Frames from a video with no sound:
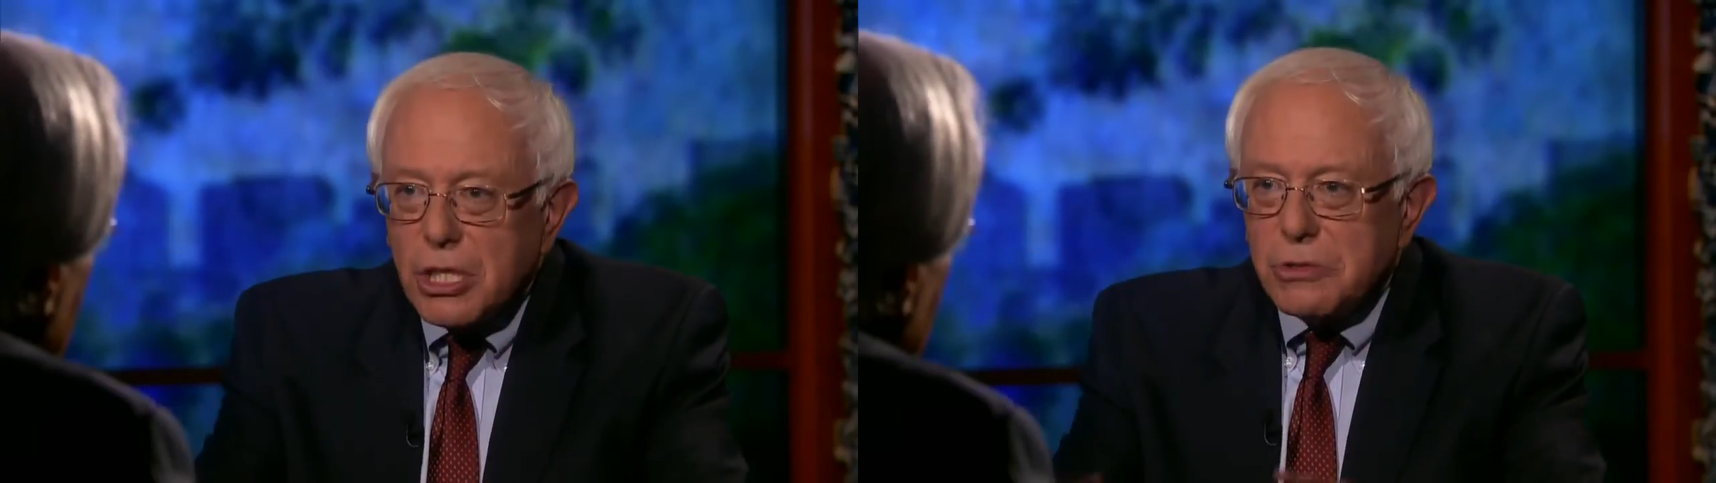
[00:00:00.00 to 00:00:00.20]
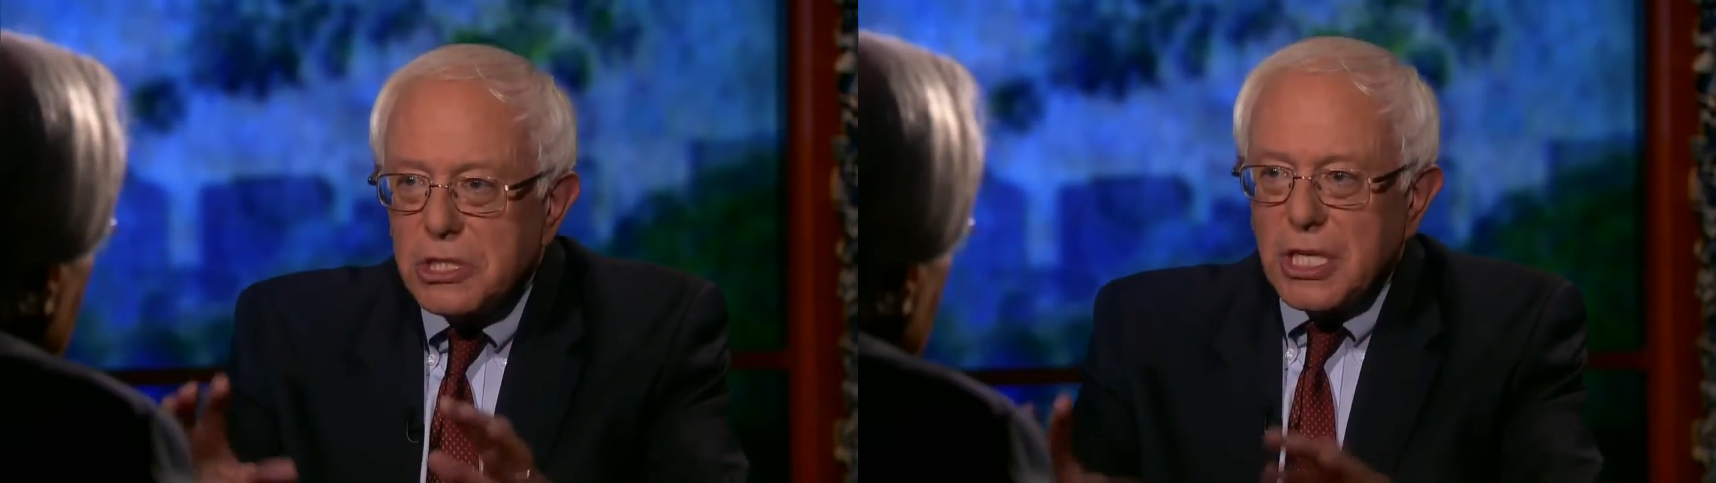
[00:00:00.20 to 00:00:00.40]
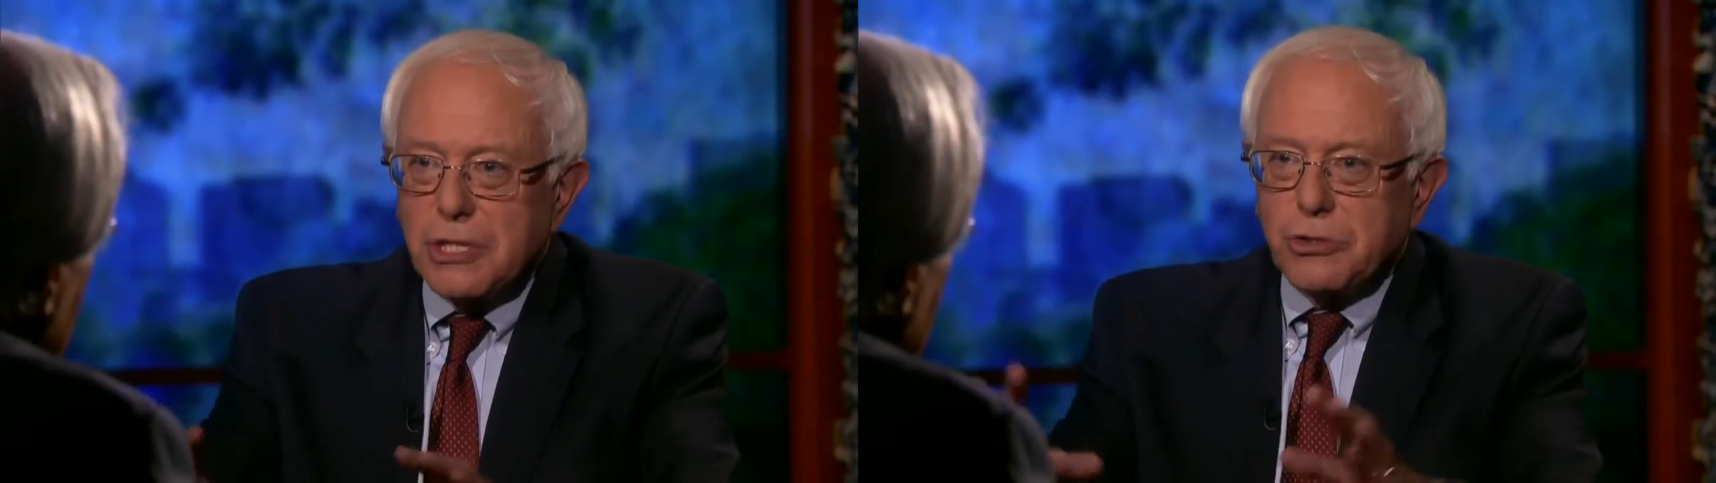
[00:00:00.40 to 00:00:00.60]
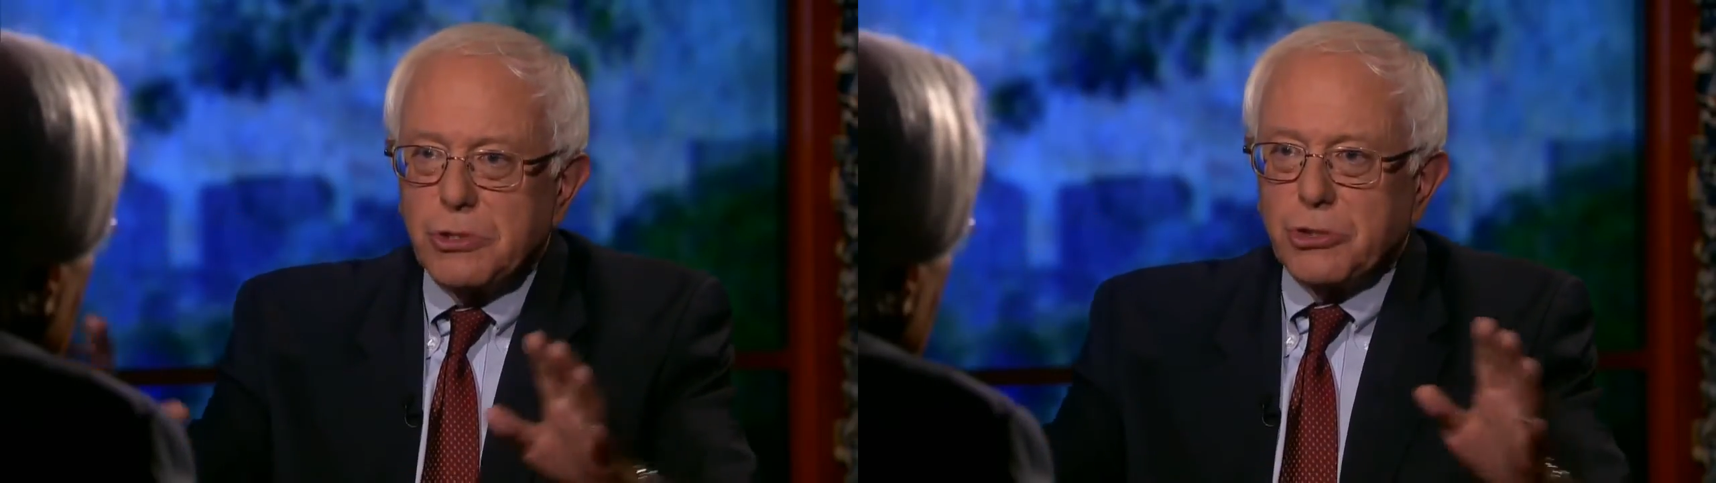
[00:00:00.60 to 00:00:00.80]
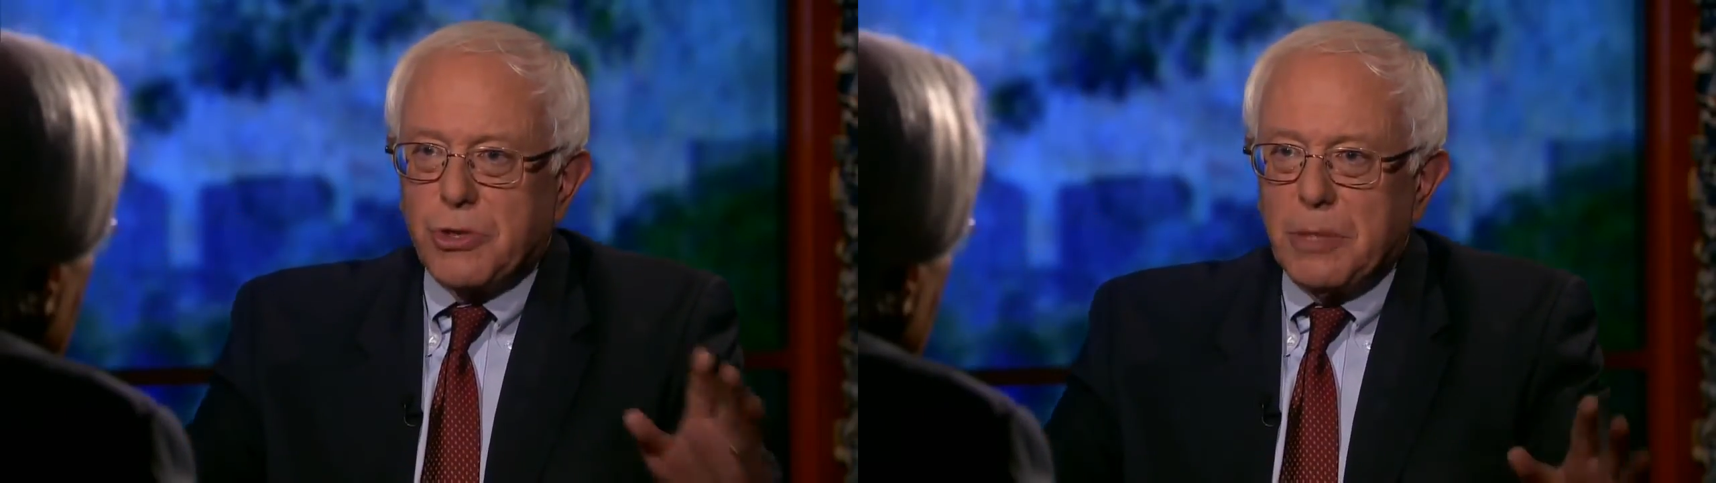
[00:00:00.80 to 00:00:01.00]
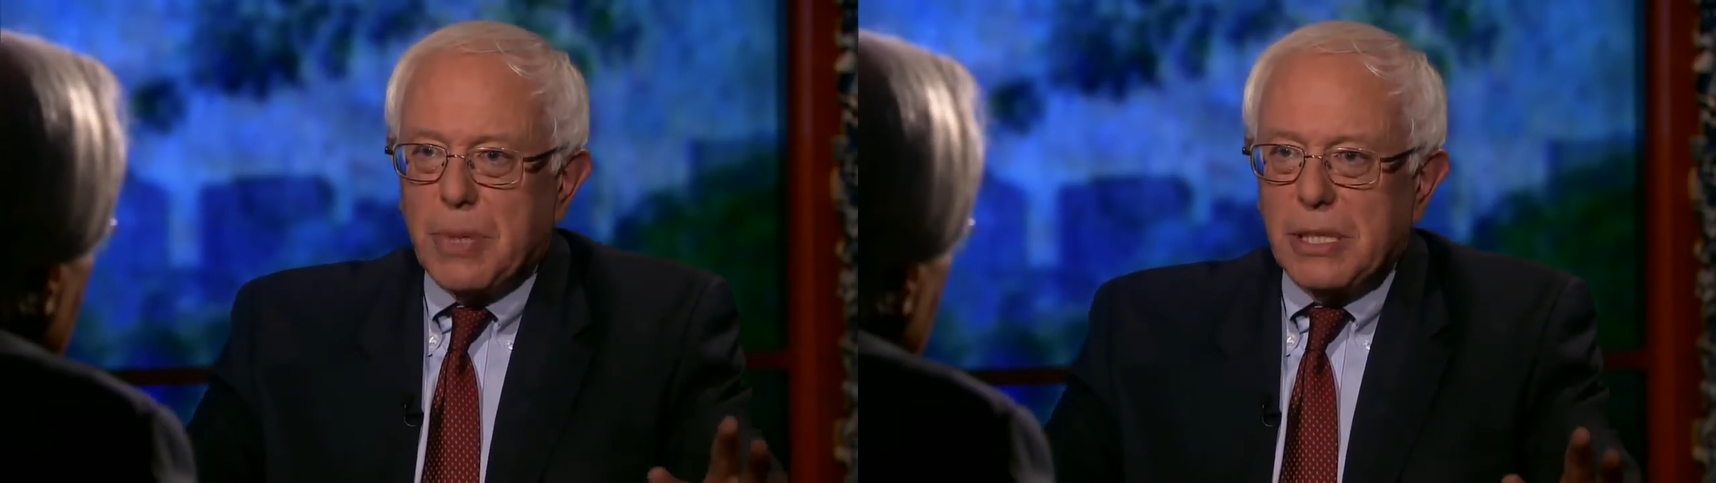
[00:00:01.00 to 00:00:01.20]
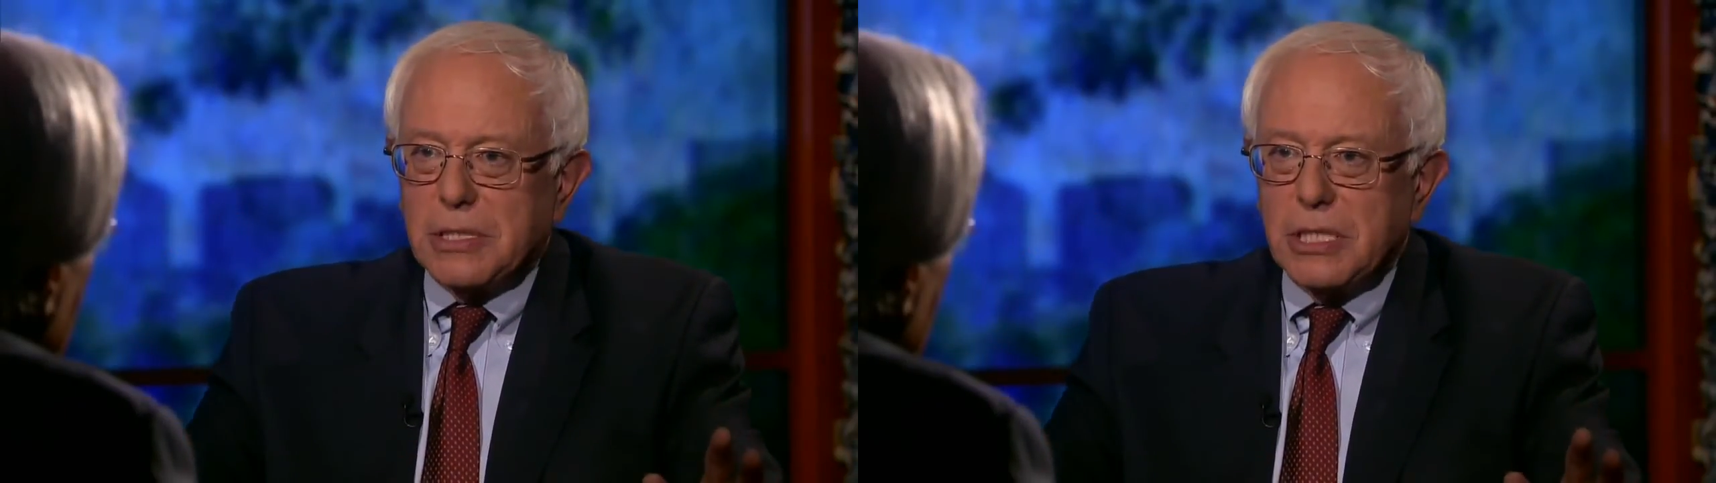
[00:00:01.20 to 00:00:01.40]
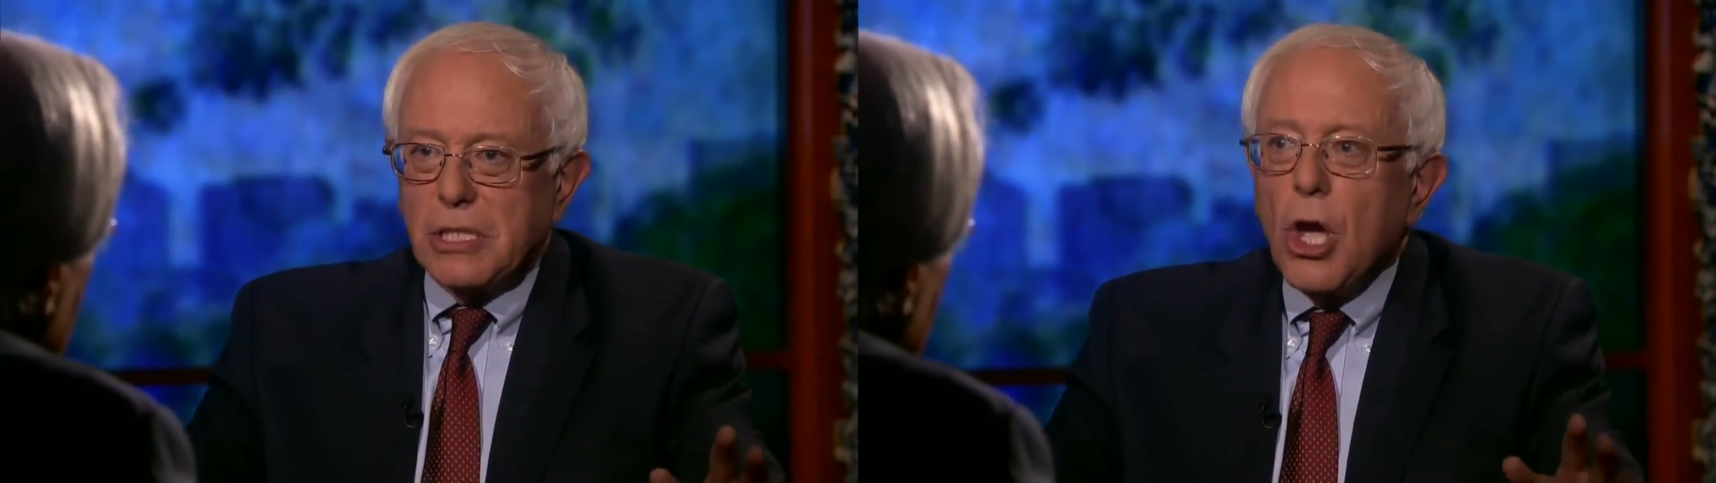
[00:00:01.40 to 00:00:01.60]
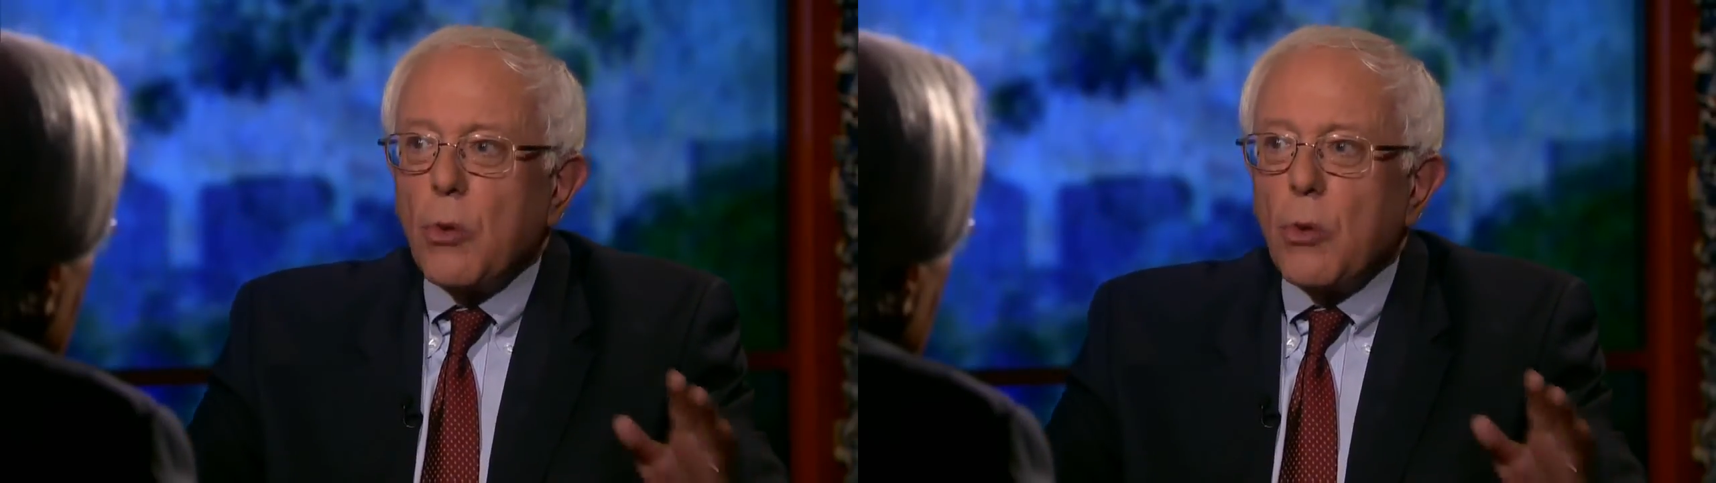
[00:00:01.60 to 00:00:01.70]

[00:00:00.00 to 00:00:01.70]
our disastrous trade policies.